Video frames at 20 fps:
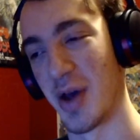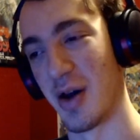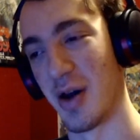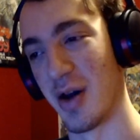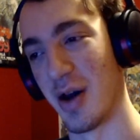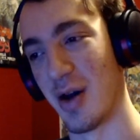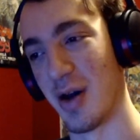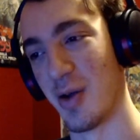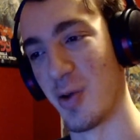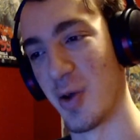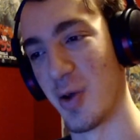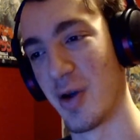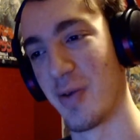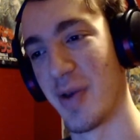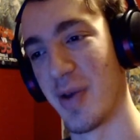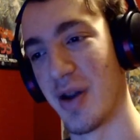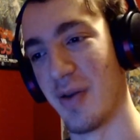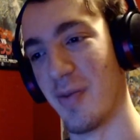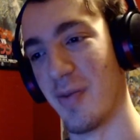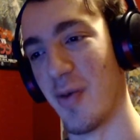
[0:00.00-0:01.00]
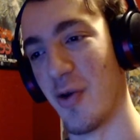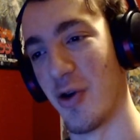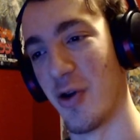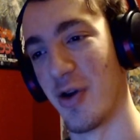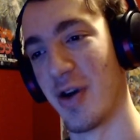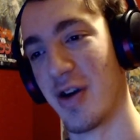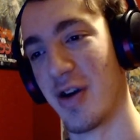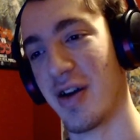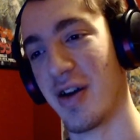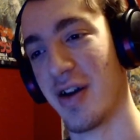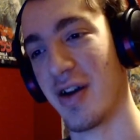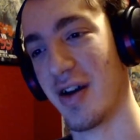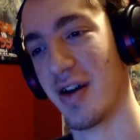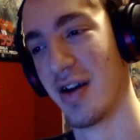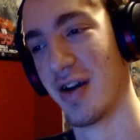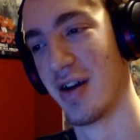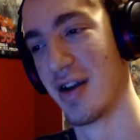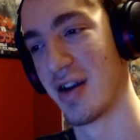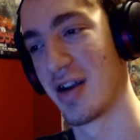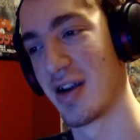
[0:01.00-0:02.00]
a little bit more
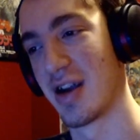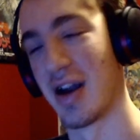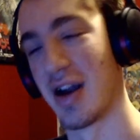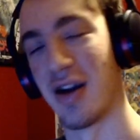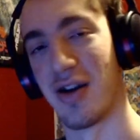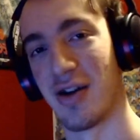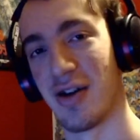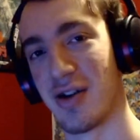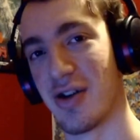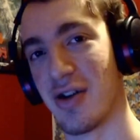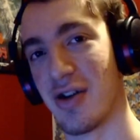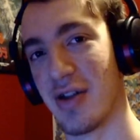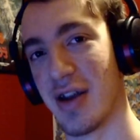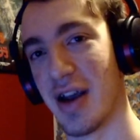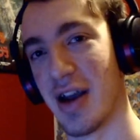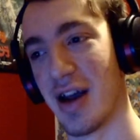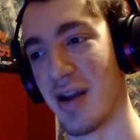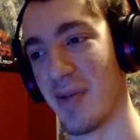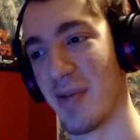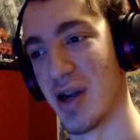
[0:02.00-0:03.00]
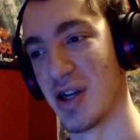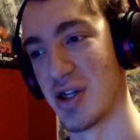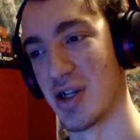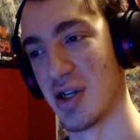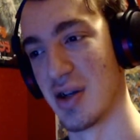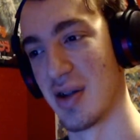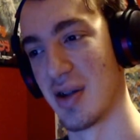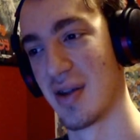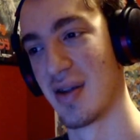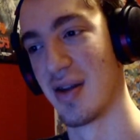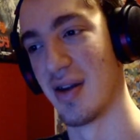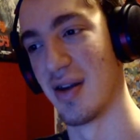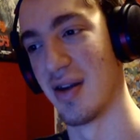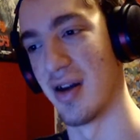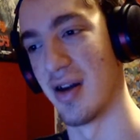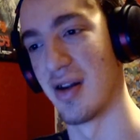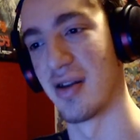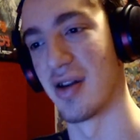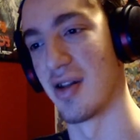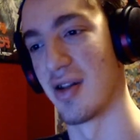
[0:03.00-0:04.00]
character in the animations.
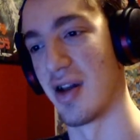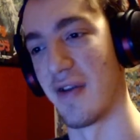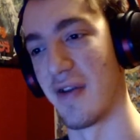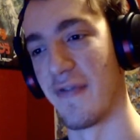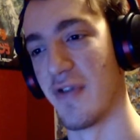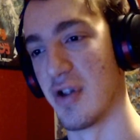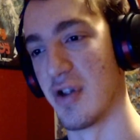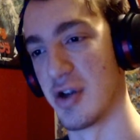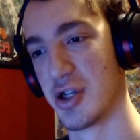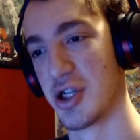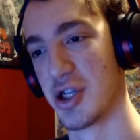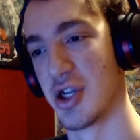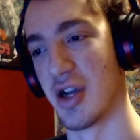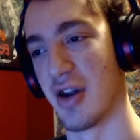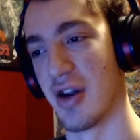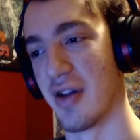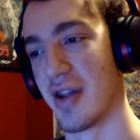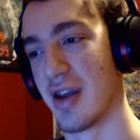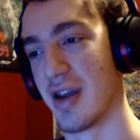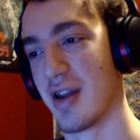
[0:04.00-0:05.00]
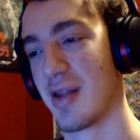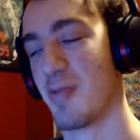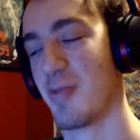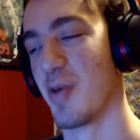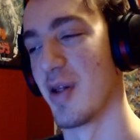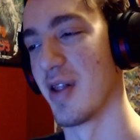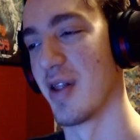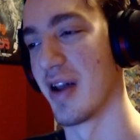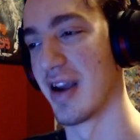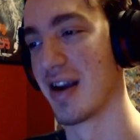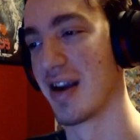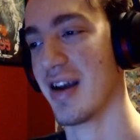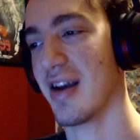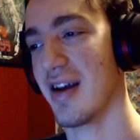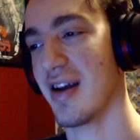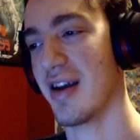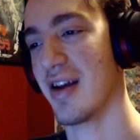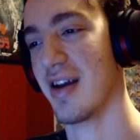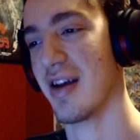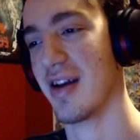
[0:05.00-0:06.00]
Not to like fully shit on these, but like
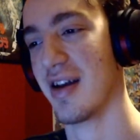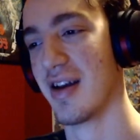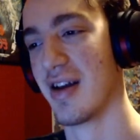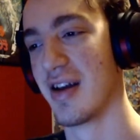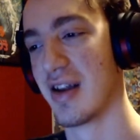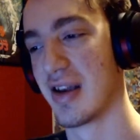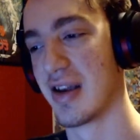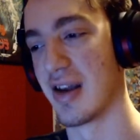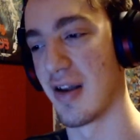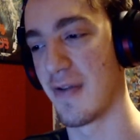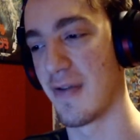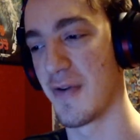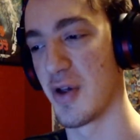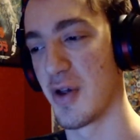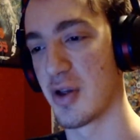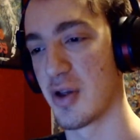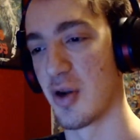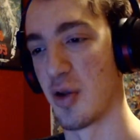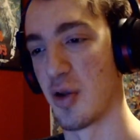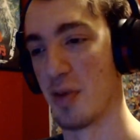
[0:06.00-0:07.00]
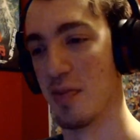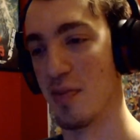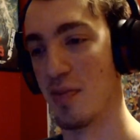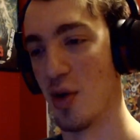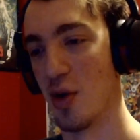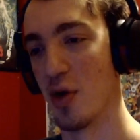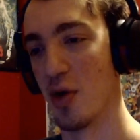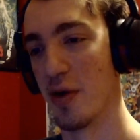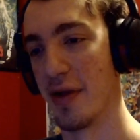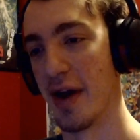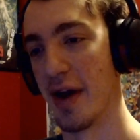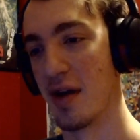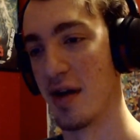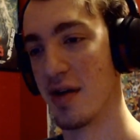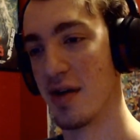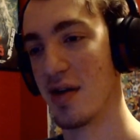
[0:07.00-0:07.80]
it does feel like there's more there.